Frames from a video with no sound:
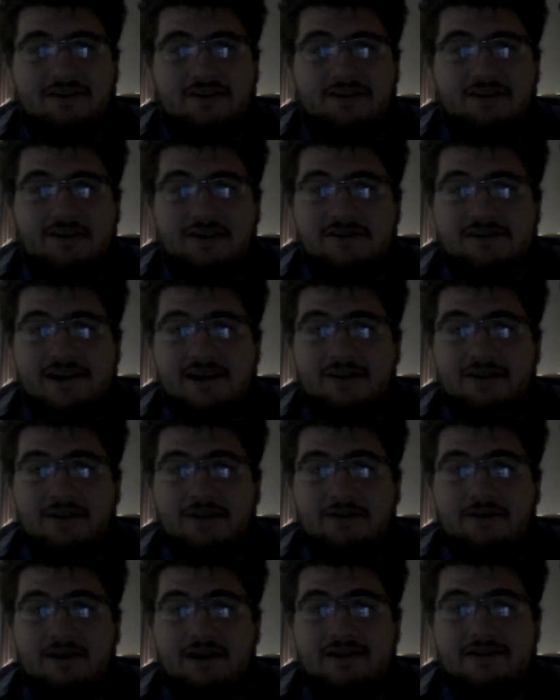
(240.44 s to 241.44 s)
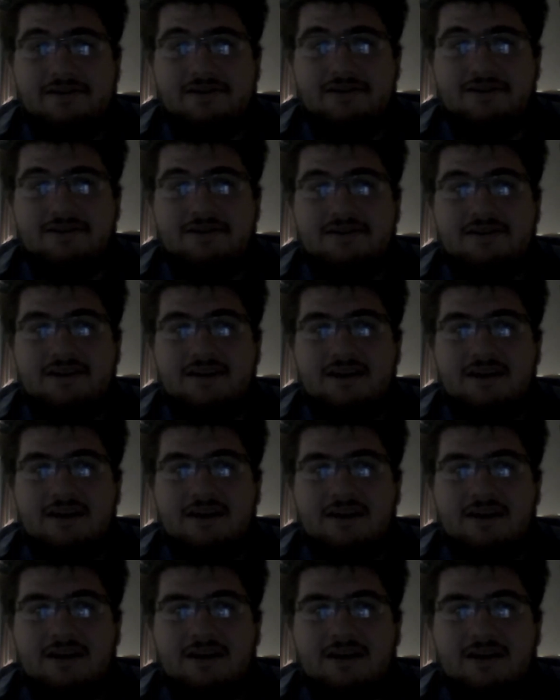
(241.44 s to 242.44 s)
to search out the Thrashers.
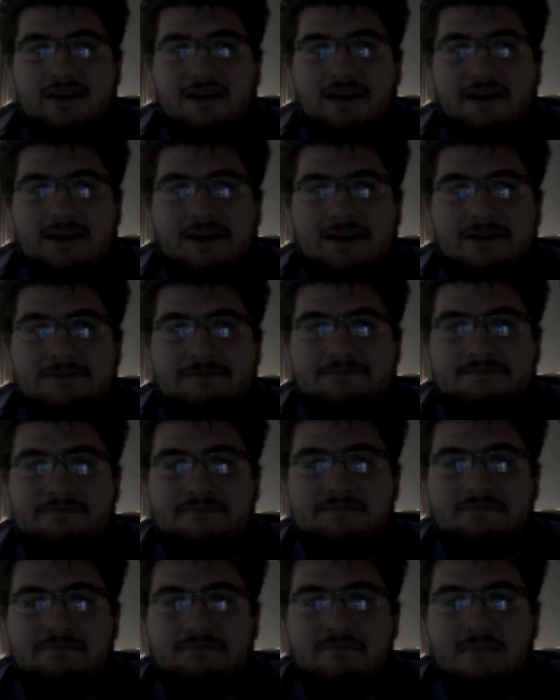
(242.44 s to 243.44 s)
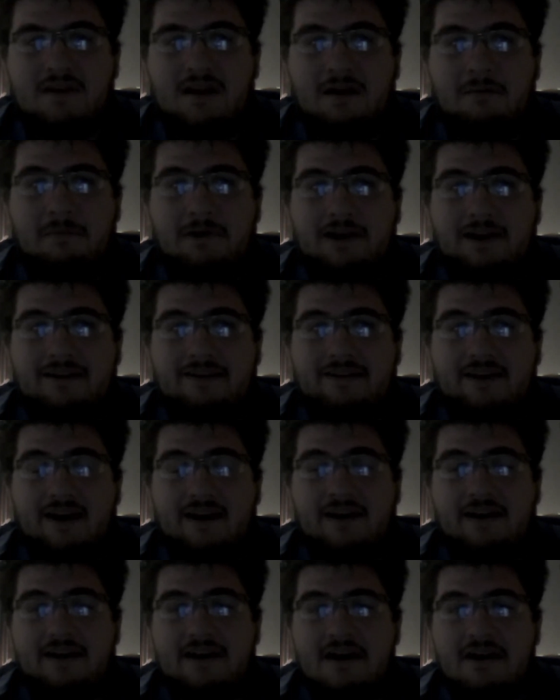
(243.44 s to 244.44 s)
Uh, but I
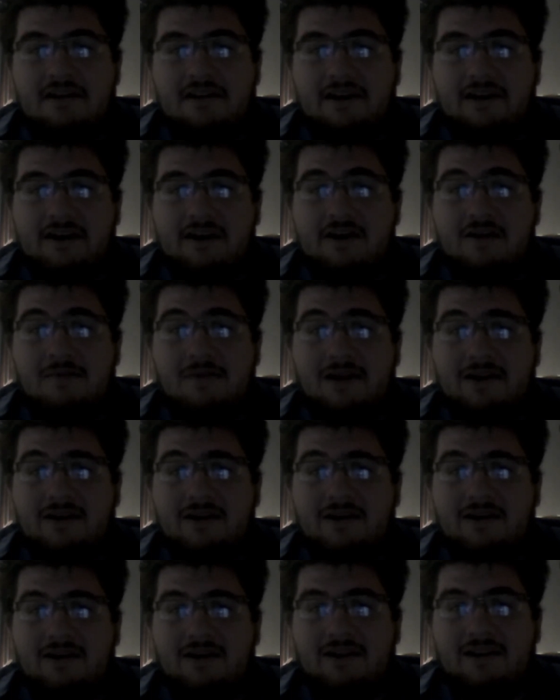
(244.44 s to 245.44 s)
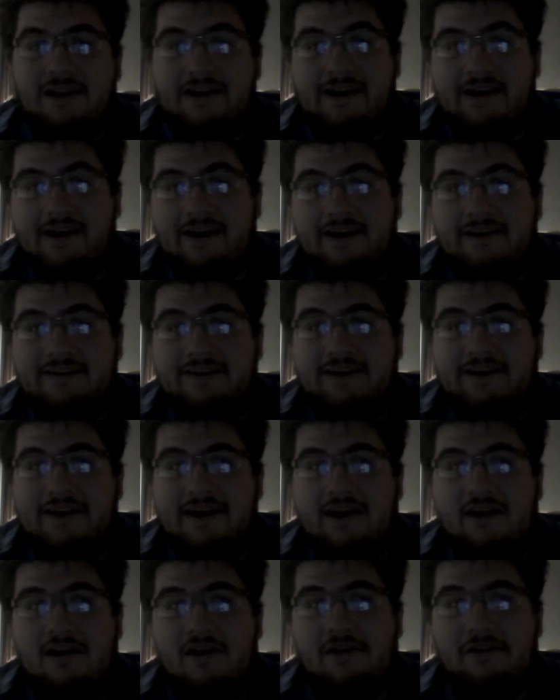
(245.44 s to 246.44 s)
sided out like all my card, like I sided
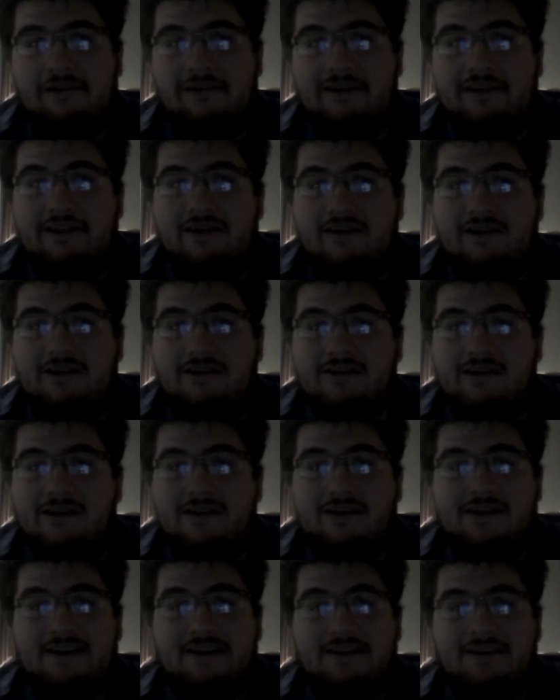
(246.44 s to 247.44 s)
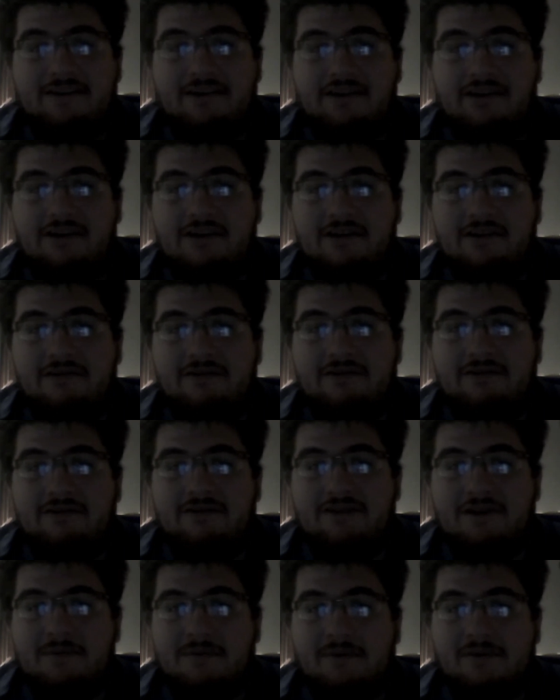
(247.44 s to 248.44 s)
out all three of the card Ds, so he
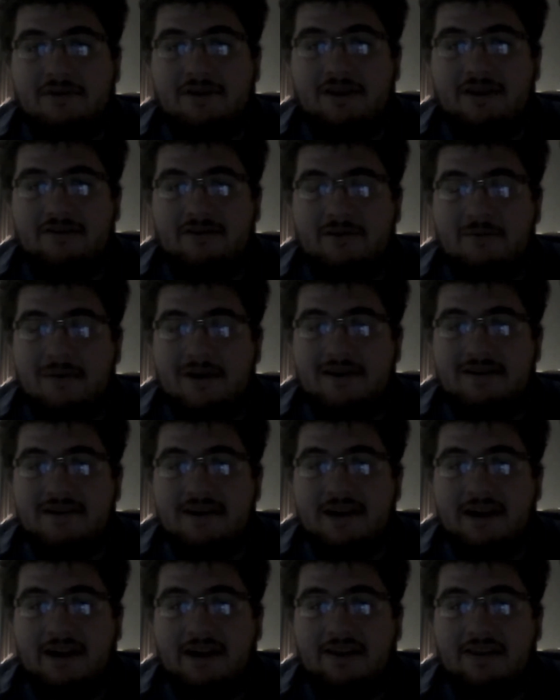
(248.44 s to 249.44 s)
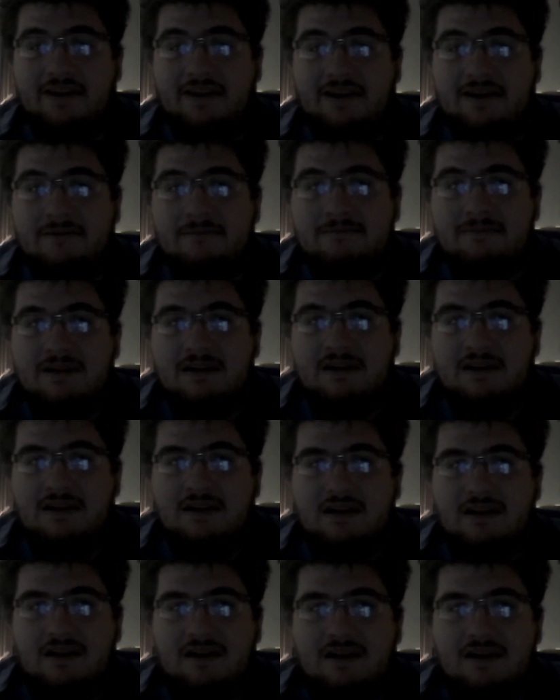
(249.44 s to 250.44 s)
couldn't super transformation anything,
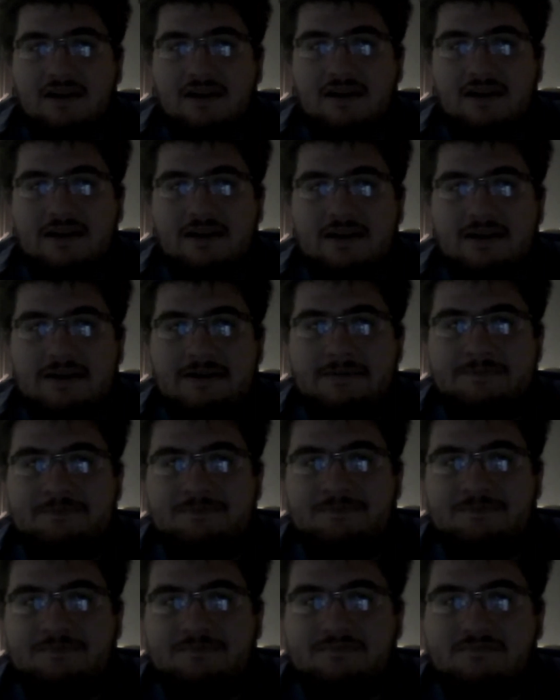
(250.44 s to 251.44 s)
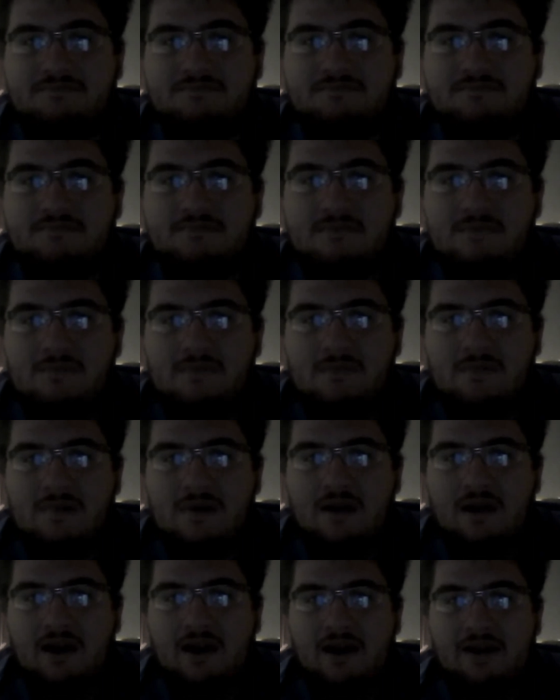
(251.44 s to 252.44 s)
uh,
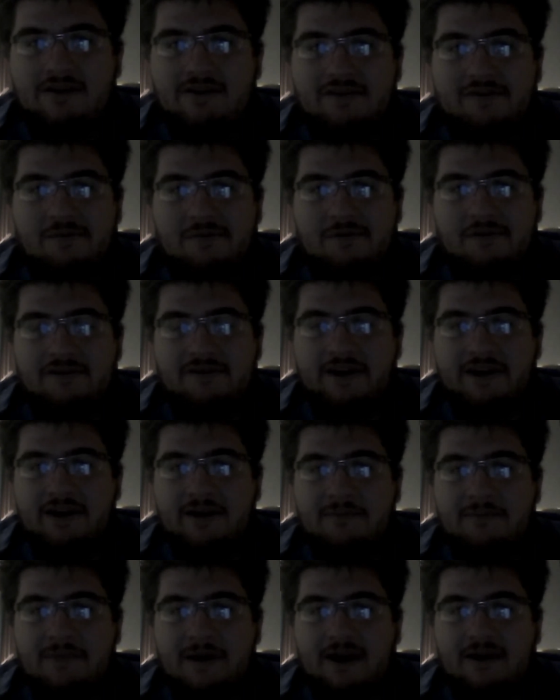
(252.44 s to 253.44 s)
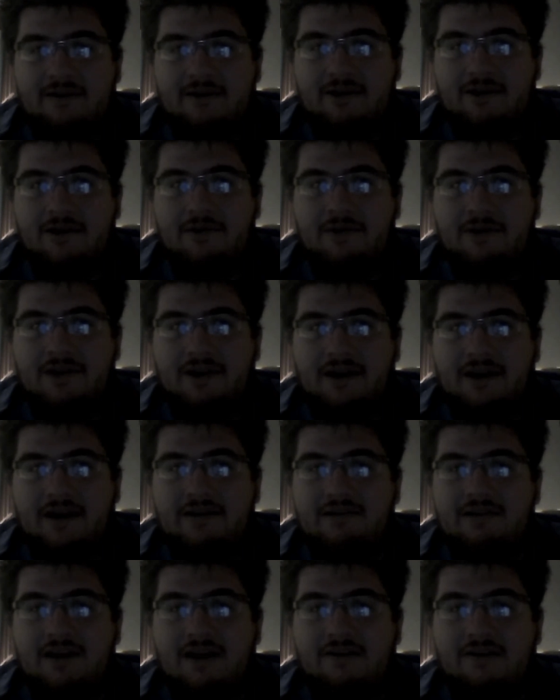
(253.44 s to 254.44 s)
and just set on back row
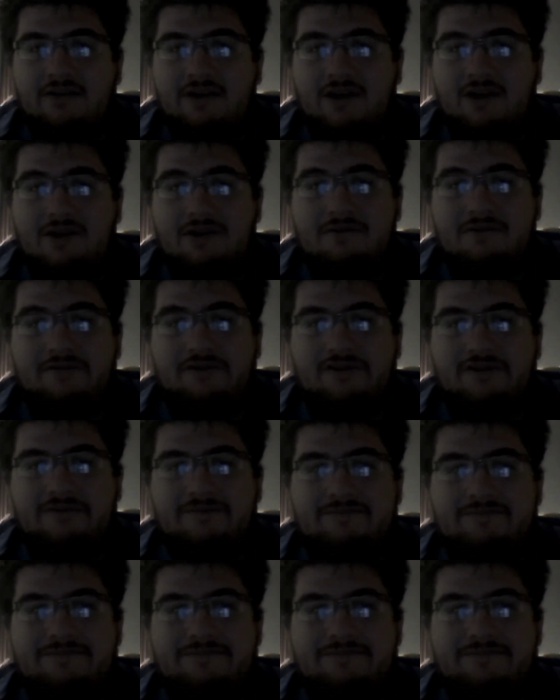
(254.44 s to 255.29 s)
and lava golems.